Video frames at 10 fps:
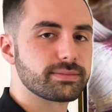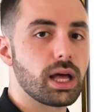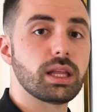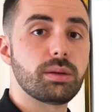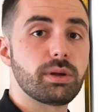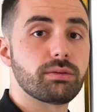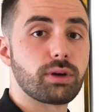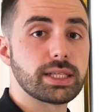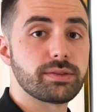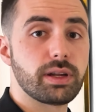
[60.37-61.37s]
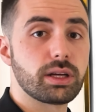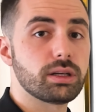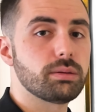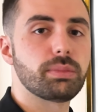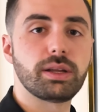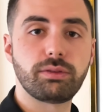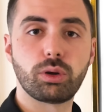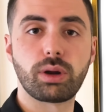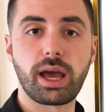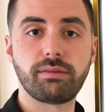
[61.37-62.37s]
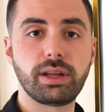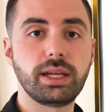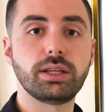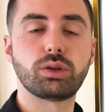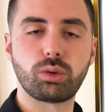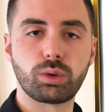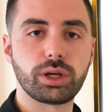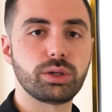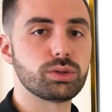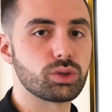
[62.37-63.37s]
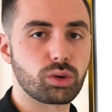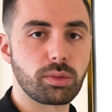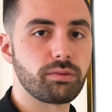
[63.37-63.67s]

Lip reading: a little bit of rice vinegar, but if you don't have any, don't worry, use normal